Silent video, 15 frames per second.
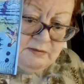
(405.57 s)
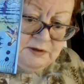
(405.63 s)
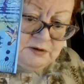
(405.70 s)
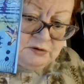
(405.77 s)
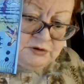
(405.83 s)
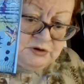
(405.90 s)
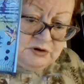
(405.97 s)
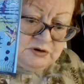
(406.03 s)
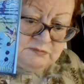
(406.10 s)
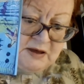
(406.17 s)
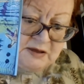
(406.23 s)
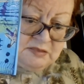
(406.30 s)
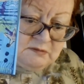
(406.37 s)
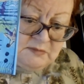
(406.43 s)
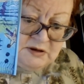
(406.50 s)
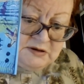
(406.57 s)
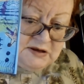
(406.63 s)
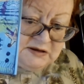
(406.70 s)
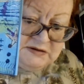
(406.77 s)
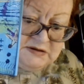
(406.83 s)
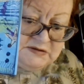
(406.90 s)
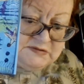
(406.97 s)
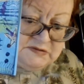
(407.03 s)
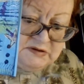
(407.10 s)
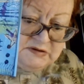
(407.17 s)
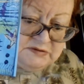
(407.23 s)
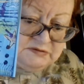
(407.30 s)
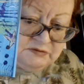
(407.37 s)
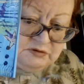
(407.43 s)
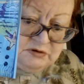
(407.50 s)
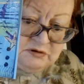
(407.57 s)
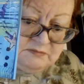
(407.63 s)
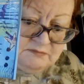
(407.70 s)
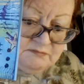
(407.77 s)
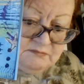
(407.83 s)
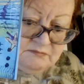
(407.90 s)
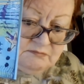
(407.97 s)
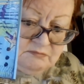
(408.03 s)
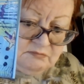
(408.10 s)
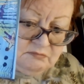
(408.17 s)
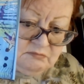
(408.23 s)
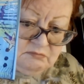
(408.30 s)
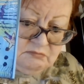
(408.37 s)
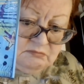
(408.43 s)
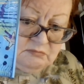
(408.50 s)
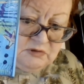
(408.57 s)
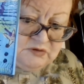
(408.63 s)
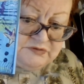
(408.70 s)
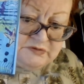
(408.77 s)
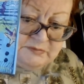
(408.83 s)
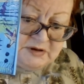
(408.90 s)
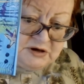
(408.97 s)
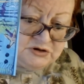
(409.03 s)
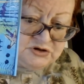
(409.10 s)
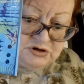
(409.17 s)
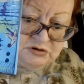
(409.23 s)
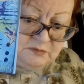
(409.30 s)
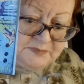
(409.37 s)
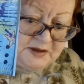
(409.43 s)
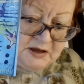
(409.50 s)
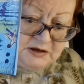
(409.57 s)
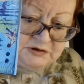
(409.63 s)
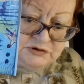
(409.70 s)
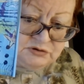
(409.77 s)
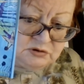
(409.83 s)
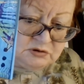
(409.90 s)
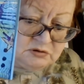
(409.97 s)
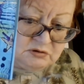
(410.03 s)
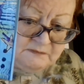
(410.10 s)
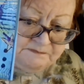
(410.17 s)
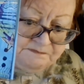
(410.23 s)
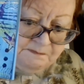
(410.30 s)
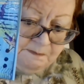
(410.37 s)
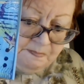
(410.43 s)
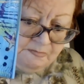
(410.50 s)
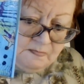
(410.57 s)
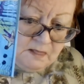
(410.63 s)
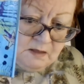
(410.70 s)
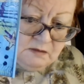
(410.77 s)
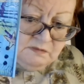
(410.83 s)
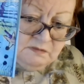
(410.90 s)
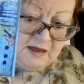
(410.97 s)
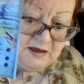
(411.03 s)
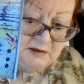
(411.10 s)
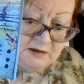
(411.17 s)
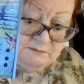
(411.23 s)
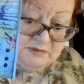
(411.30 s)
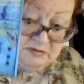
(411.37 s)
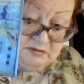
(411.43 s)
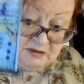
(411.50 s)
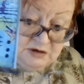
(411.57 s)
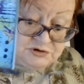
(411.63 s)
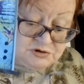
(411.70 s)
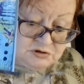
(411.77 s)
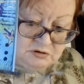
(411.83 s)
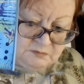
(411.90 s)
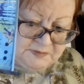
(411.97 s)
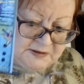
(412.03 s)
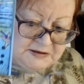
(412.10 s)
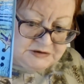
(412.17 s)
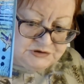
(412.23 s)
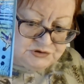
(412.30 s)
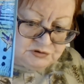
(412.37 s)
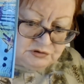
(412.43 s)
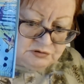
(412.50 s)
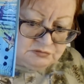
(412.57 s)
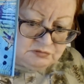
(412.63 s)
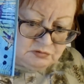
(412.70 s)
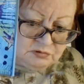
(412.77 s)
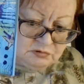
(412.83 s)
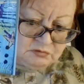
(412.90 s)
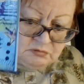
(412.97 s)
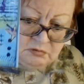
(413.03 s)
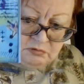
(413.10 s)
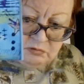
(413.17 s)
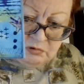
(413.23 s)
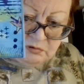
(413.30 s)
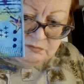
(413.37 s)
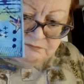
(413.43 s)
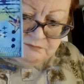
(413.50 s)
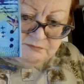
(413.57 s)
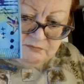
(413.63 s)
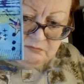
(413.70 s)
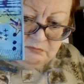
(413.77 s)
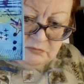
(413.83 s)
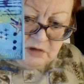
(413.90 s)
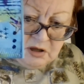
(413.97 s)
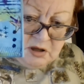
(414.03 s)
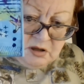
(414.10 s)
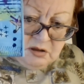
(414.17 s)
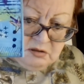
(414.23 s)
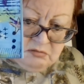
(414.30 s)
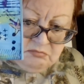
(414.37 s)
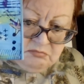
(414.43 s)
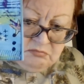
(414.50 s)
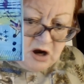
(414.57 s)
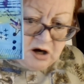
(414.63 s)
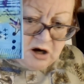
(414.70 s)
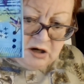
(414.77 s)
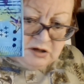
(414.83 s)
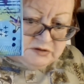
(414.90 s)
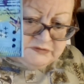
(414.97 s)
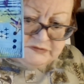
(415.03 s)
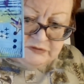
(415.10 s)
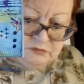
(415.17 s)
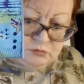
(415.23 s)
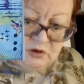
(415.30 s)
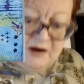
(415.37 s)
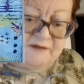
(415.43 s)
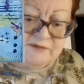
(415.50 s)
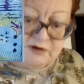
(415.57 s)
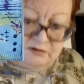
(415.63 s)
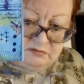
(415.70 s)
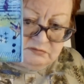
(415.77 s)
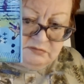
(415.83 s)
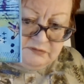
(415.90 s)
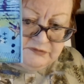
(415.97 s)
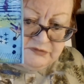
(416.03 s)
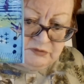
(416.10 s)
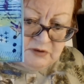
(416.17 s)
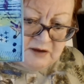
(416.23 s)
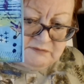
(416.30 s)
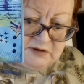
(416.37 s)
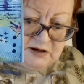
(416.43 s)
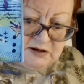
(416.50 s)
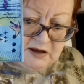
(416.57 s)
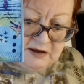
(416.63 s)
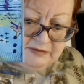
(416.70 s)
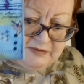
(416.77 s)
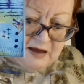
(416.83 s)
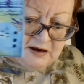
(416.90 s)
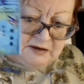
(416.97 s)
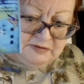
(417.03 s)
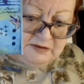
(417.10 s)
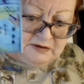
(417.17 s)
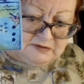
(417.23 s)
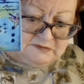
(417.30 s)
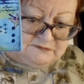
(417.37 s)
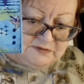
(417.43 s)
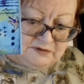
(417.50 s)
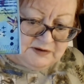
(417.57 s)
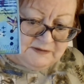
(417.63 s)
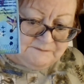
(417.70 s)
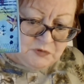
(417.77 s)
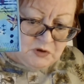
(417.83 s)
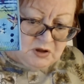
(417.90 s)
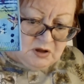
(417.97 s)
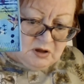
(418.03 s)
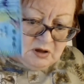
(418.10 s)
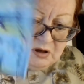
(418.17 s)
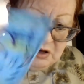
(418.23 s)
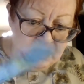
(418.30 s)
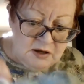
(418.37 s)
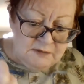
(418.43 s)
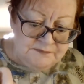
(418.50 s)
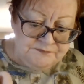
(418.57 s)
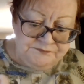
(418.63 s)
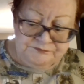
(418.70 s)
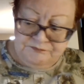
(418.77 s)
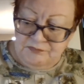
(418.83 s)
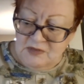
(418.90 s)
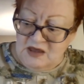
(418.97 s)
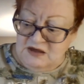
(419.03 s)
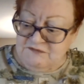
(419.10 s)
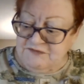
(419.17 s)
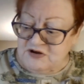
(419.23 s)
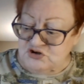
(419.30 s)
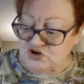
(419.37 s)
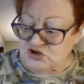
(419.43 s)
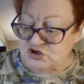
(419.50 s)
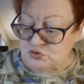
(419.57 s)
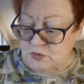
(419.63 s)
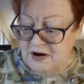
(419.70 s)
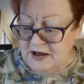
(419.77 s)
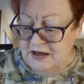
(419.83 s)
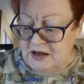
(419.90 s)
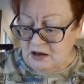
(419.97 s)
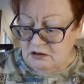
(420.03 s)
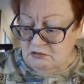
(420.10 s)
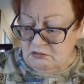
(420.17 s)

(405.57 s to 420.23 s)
you know, you can make them into ATCs, or you can use them in a journal page, or they can be the journal page, or cards or whatever. So I really like that. I think it's a very efficient way